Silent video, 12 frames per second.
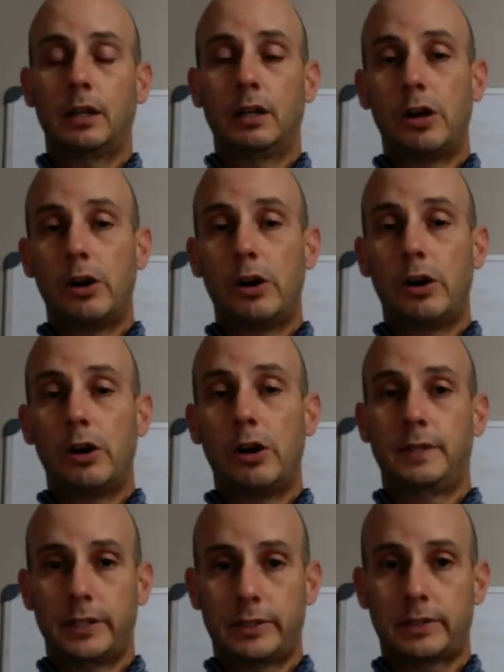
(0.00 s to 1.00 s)
loss
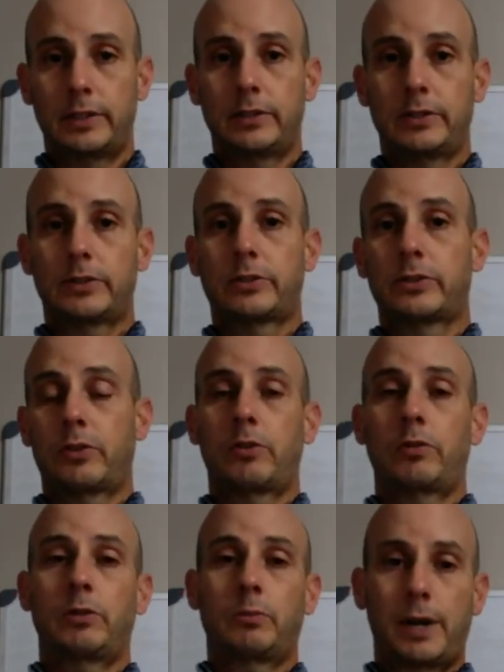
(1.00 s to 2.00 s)
of distance
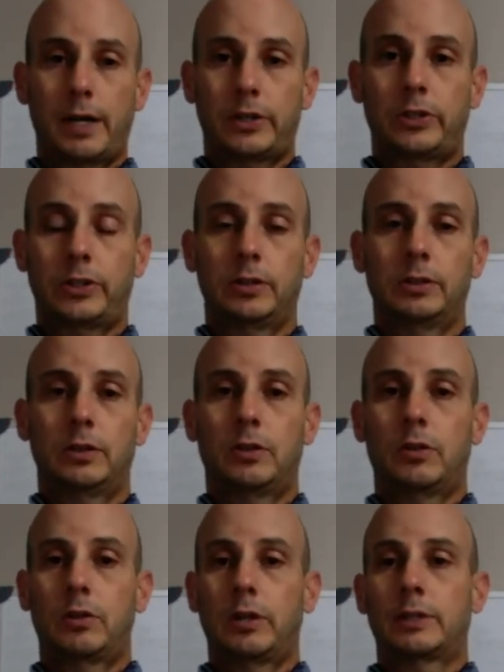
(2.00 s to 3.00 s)
or direction,
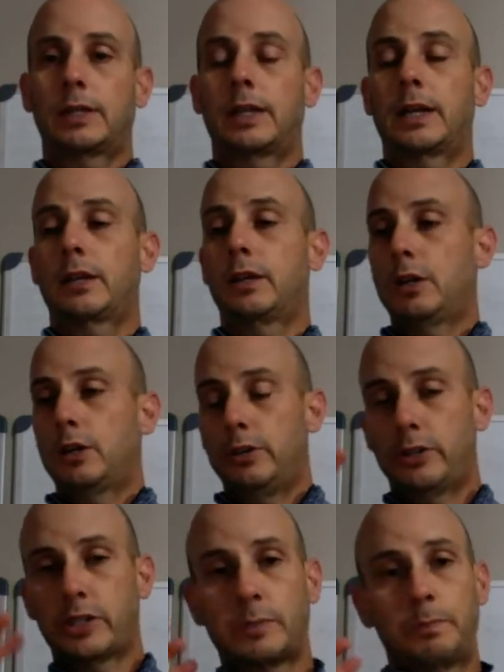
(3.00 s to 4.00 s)
or it's not like
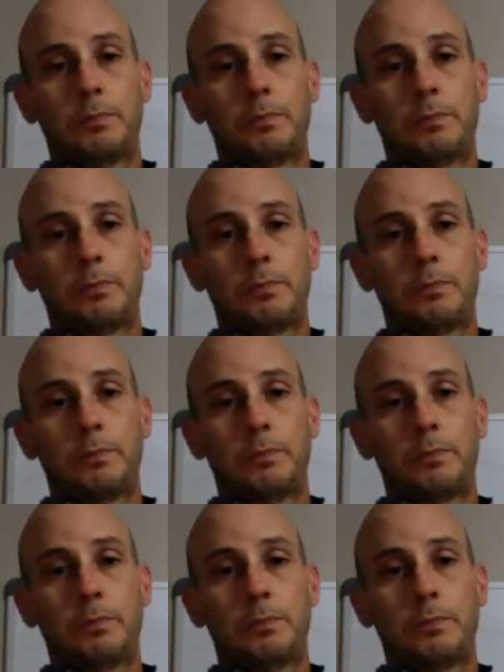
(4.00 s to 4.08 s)
you're